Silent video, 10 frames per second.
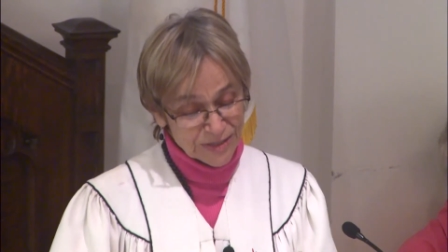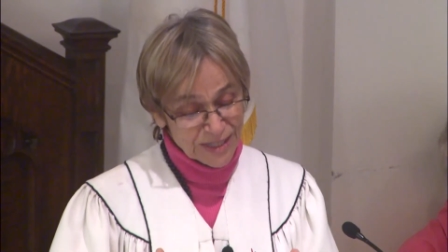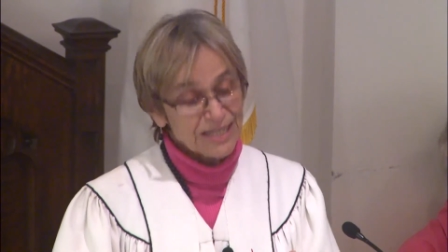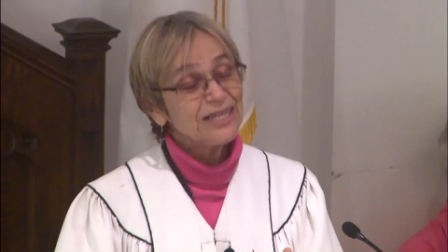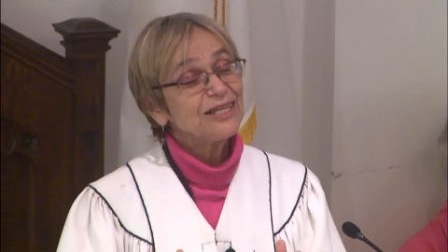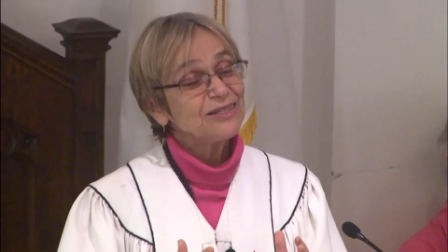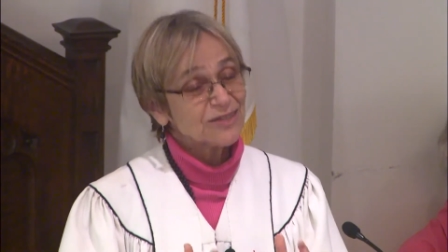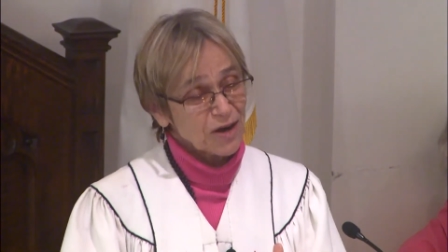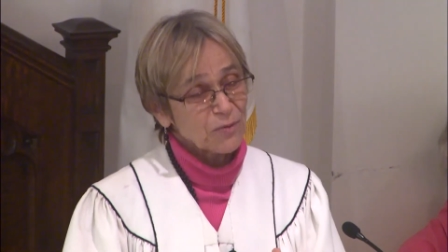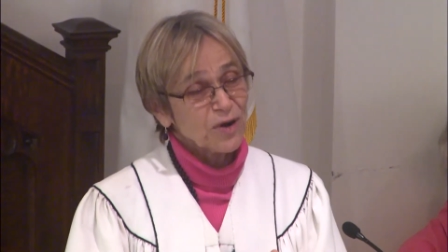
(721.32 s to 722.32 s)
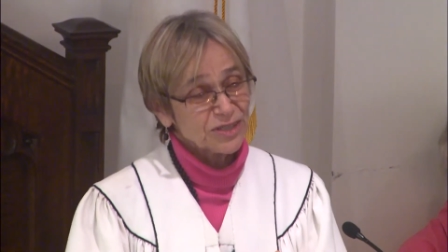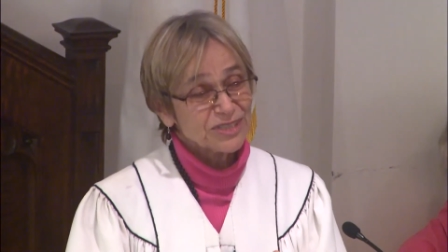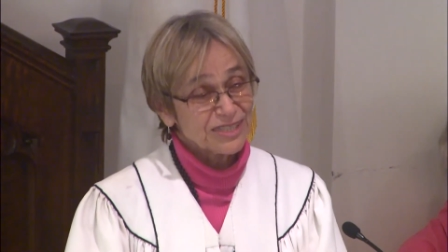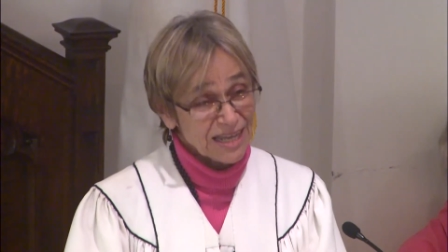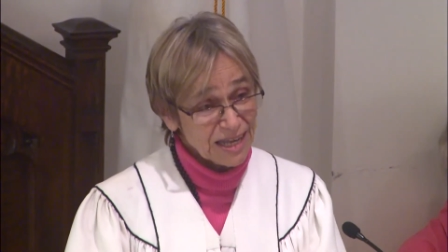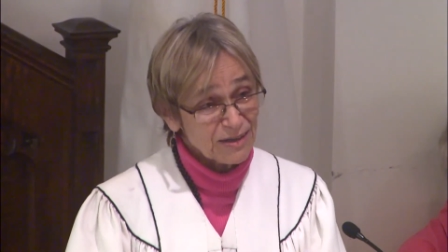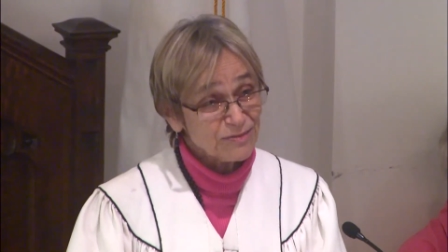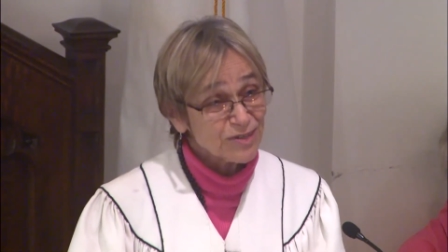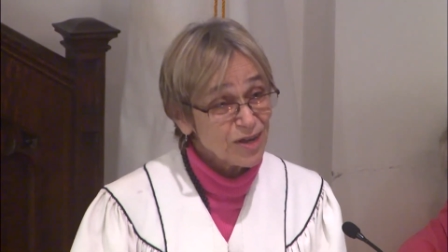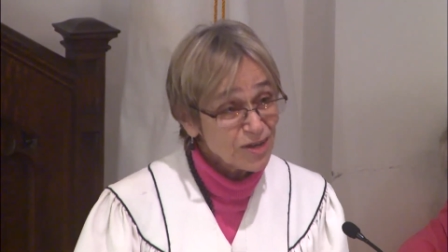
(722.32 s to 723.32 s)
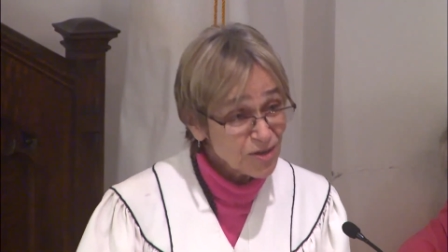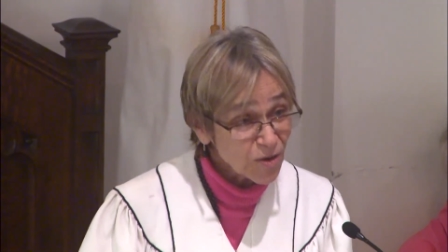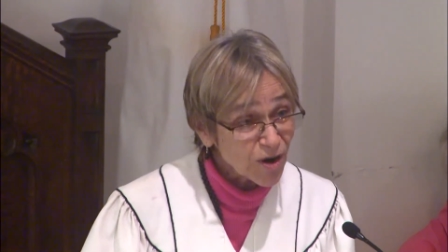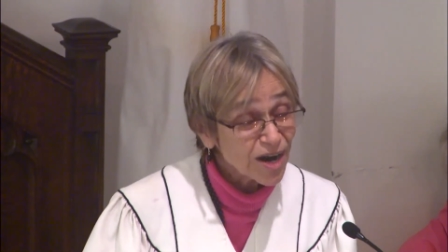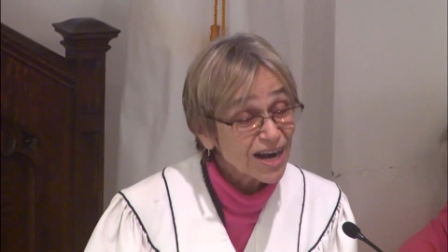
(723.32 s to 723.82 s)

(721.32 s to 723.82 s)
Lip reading: these are what saved your